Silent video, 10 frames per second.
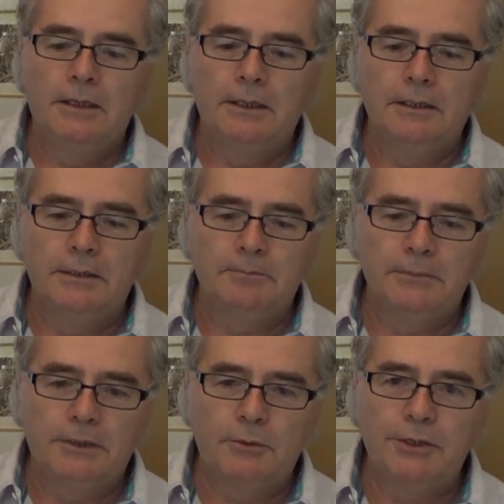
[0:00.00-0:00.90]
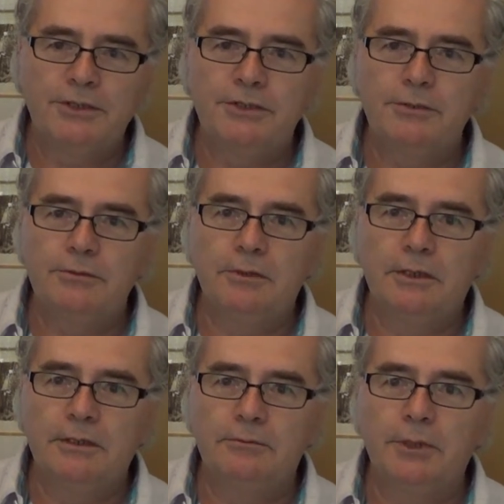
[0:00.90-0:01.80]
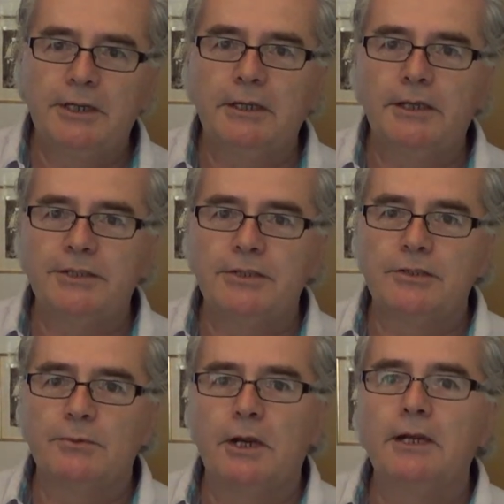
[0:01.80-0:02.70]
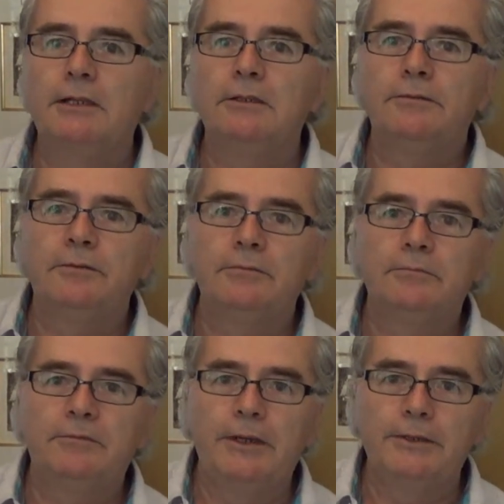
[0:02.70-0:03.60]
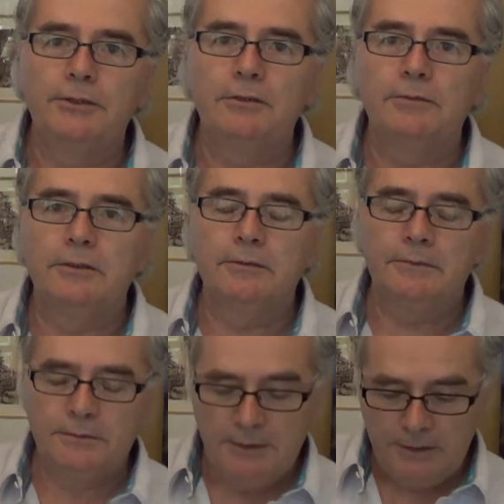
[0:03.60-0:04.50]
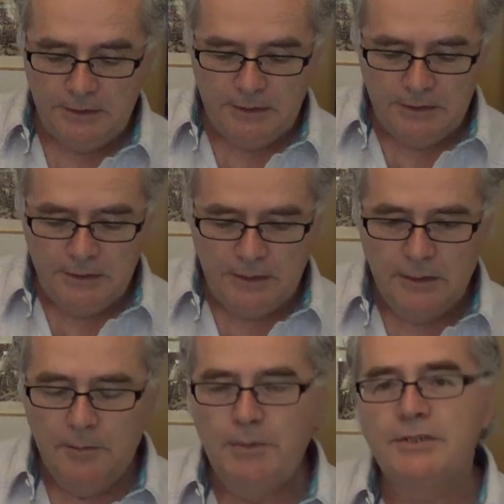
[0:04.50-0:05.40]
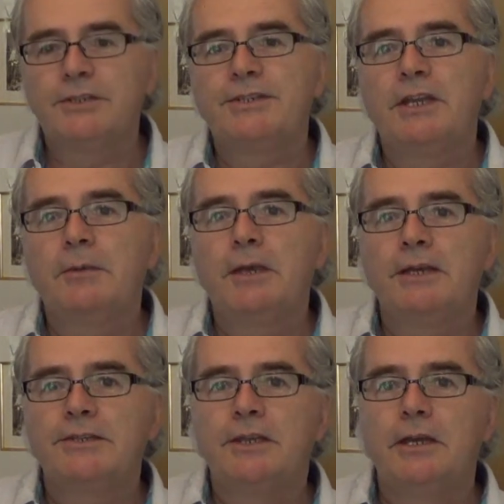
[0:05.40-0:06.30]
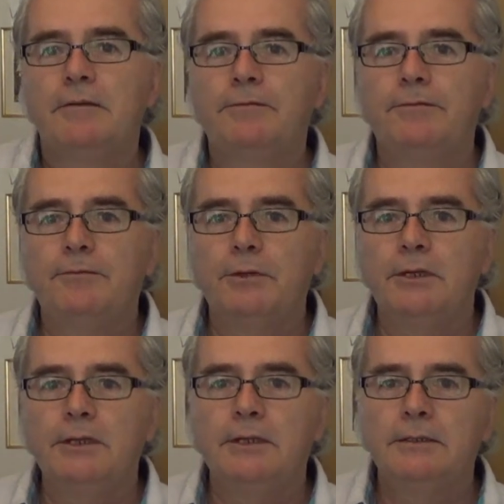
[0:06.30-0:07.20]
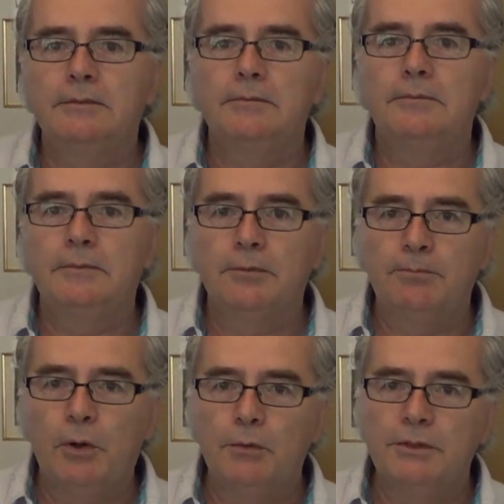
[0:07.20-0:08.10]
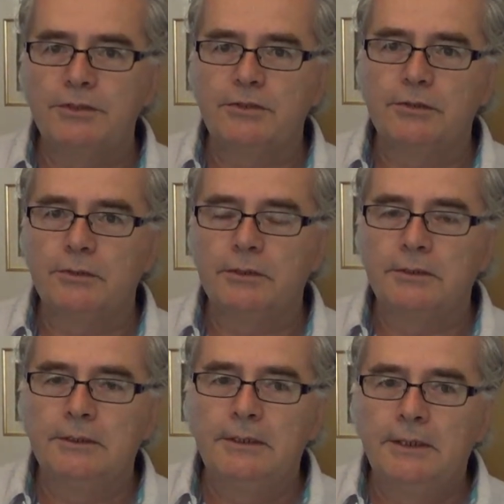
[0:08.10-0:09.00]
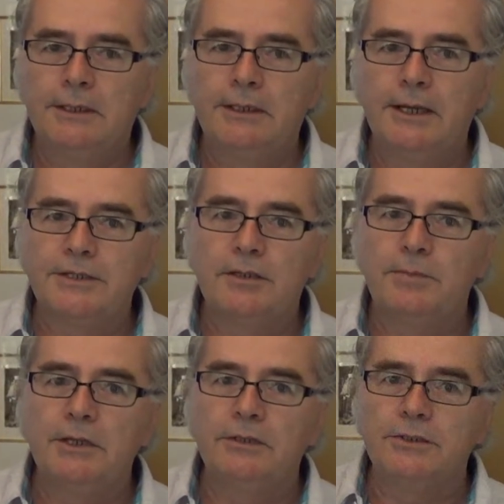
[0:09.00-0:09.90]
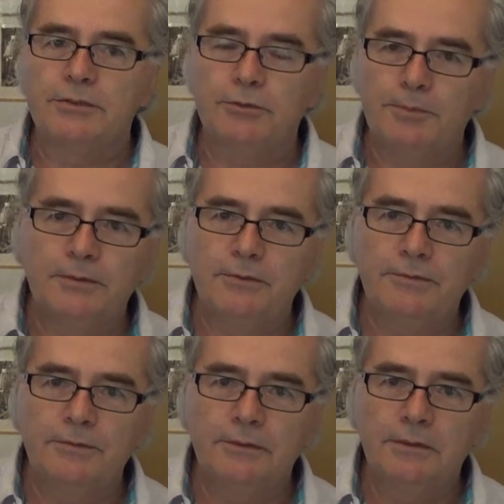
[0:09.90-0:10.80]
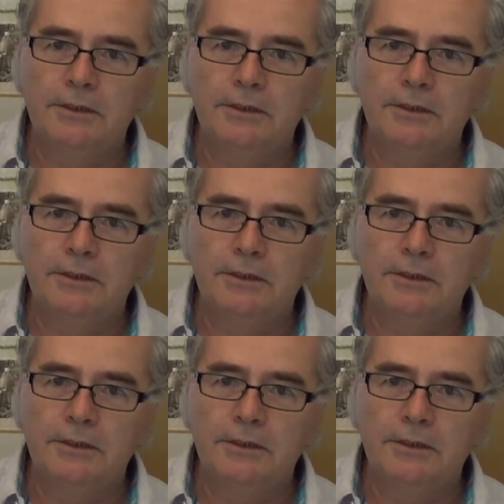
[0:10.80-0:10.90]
According to regulations where I live in Vancouver, a business name has to have three components to it. It has to be a descriptive,